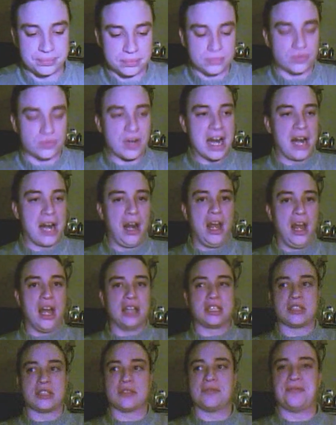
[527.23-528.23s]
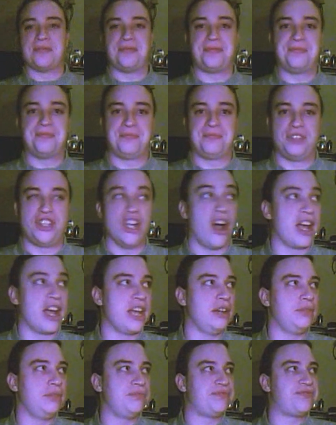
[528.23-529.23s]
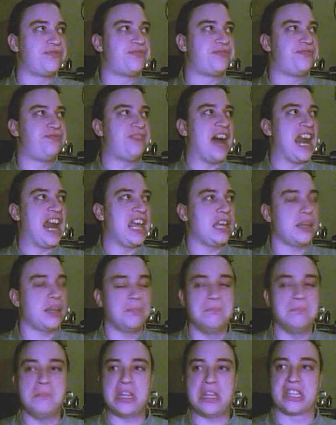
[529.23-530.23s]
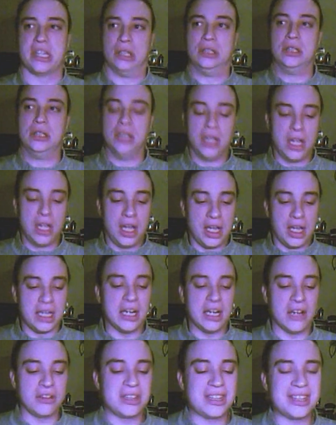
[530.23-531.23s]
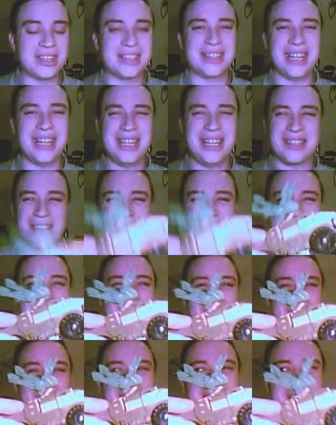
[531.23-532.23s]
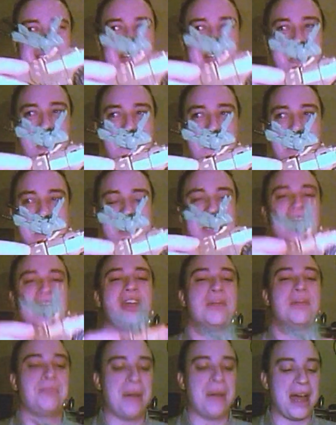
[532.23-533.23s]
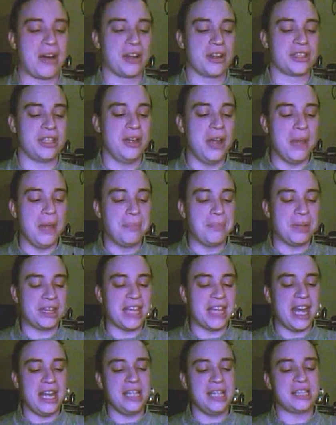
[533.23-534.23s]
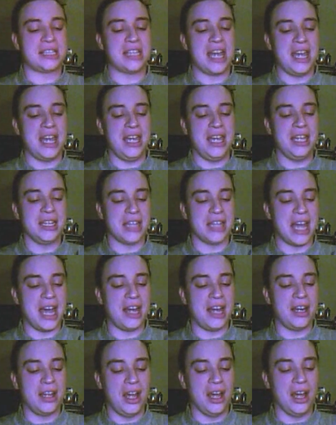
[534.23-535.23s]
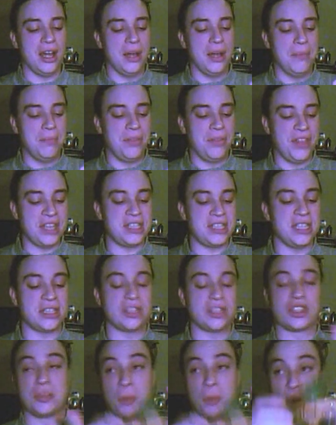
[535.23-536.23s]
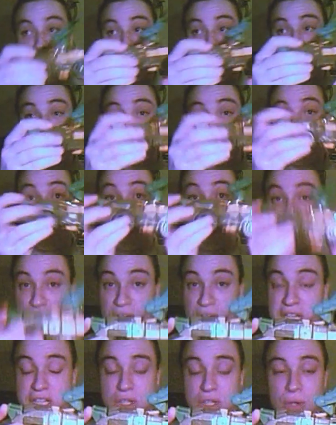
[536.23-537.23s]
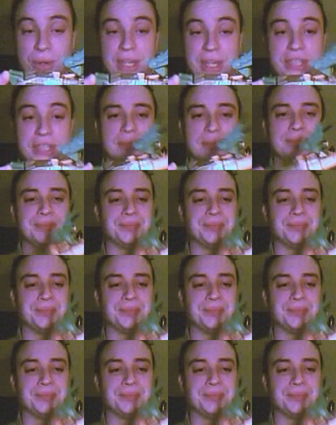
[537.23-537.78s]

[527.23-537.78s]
Red Alert giant phallic missile, you know, these are rather anticlimactic in comparison. But then in saying that, this is the smallest of the three toys.